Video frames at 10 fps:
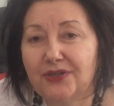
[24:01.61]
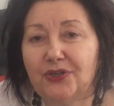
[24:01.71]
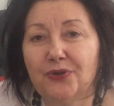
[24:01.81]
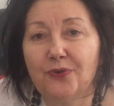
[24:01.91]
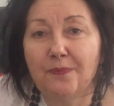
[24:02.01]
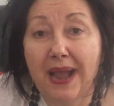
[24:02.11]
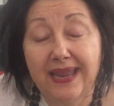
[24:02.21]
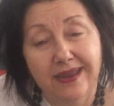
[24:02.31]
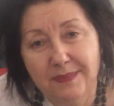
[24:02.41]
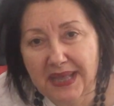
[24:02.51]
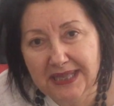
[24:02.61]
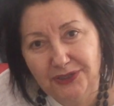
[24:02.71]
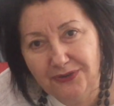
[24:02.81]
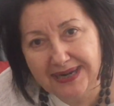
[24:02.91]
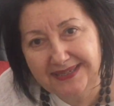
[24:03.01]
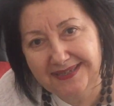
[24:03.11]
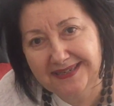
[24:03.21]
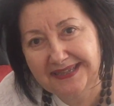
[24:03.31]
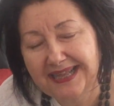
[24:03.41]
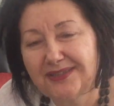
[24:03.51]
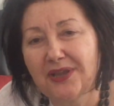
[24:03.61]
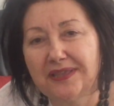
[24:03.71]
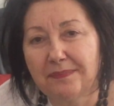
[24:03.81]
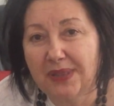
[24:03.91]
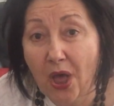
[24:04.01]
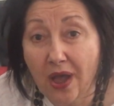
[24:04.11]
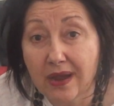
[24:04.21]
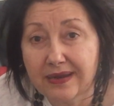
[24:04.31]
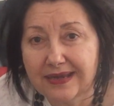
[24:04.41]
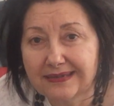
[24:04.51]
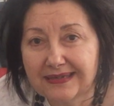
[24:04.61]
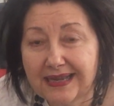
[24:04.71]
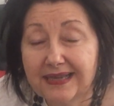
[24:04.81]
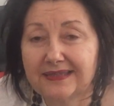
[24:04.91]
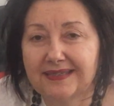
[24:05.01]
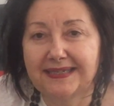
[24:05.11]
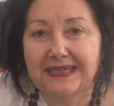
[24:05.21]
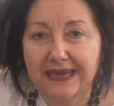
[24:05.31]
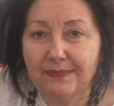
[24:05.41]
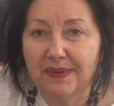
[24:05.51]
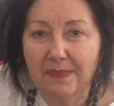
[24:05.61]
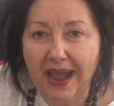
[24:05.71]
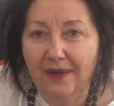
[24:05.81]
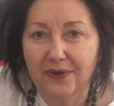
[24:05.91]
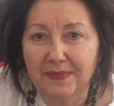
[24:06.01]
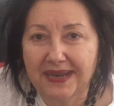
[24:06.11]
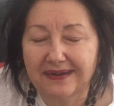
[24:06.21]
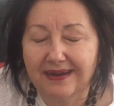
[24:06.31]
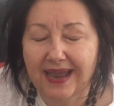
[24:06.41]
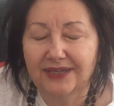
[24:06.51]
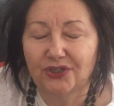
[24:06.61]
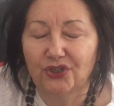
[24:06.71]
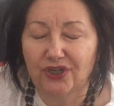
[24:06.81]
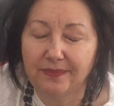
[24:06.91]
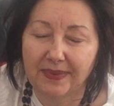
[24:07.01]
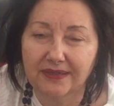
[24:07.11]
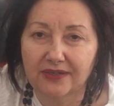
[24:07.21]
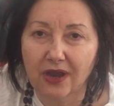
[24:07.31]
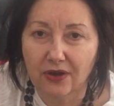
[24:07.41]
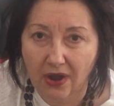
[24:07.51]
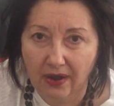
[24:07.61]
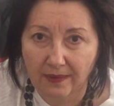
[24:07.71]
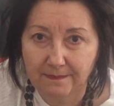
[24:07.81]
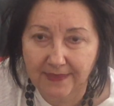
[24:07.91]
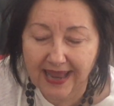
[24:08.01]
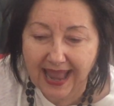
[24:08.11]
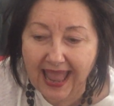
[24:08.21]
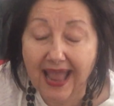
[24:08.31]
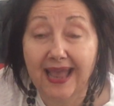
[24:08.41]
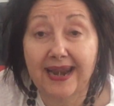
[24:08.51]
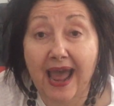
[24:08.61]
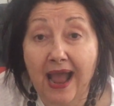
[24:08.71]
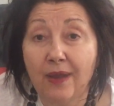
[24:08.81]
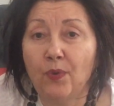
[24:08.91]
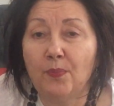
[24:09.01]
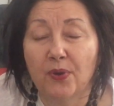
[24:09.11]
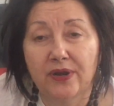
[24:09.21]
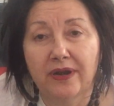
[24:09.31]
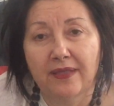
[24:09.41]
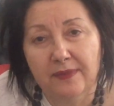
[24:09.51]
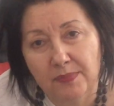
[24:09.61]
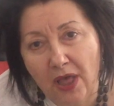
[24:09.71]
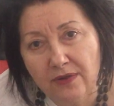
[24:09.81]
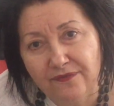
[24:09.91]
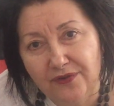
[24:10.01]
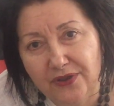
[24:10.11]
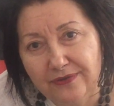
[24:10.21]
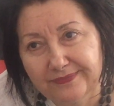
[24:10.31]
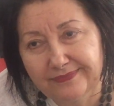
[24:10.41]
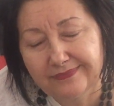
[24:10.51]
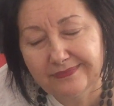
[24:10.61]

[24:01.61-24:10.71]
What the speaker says: to my email address that's on the blog, steamempowerment@gmail.com, and I will put it on the blog for you.